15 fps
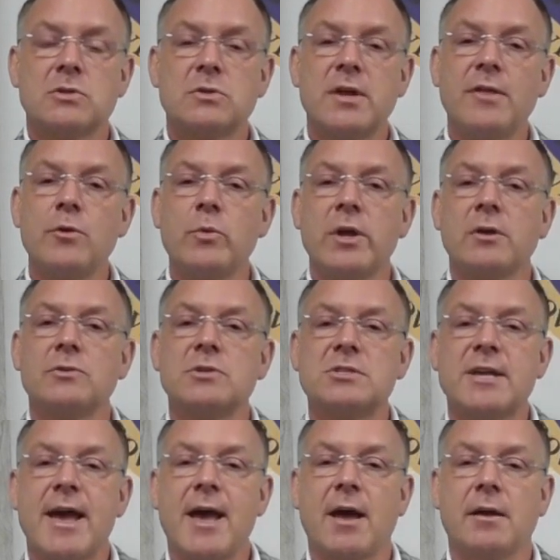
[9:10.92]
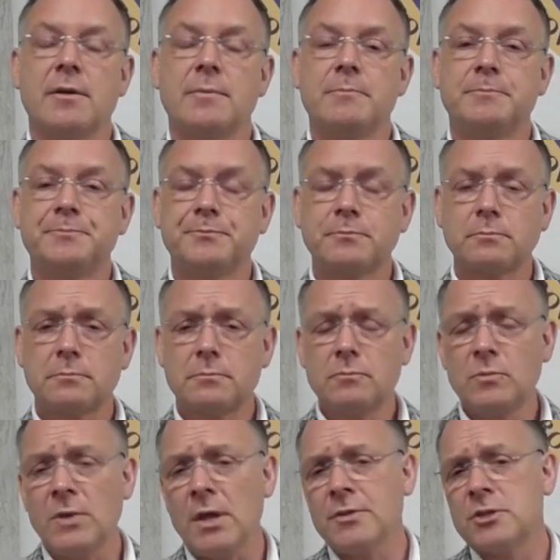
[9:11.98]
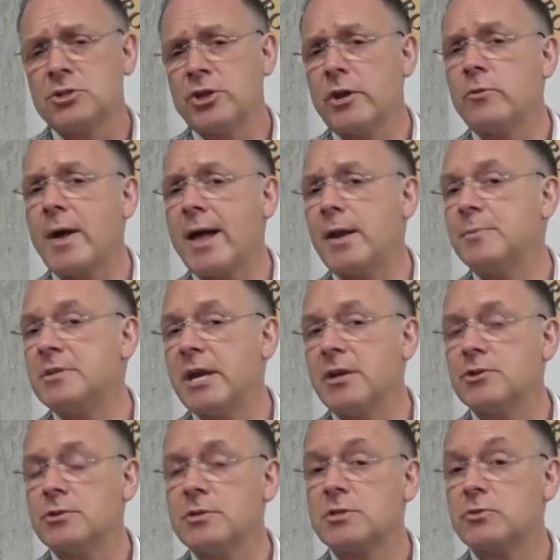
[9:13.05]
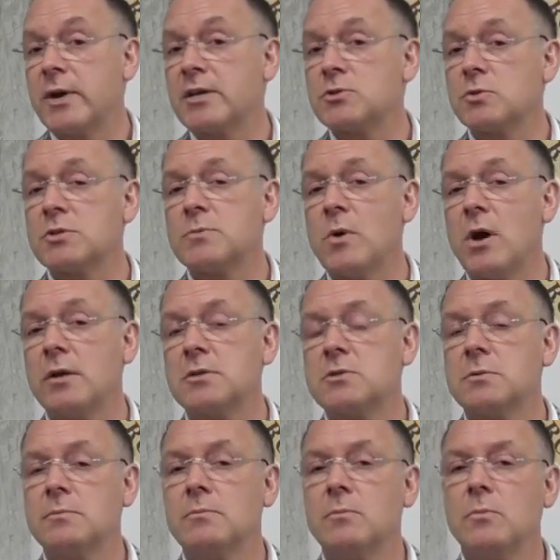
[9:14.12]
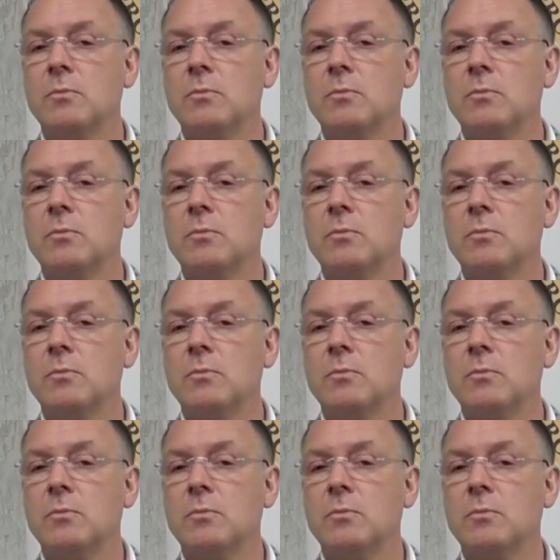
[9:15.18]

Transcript: So now that we understand this general adaptation stress response,